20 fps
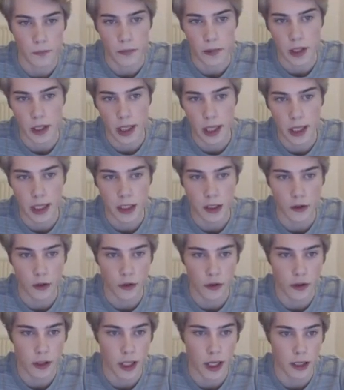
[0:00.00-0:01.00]
then it
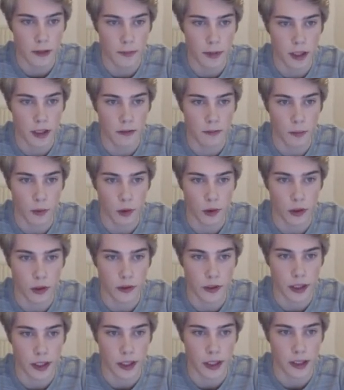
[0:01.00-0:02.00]
could get a bit more
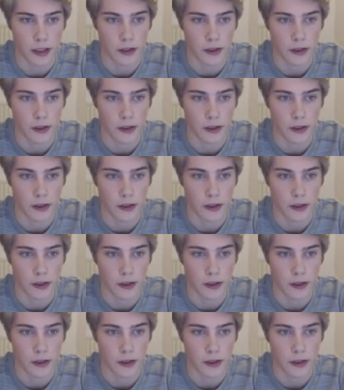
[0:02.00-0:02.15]
tricky.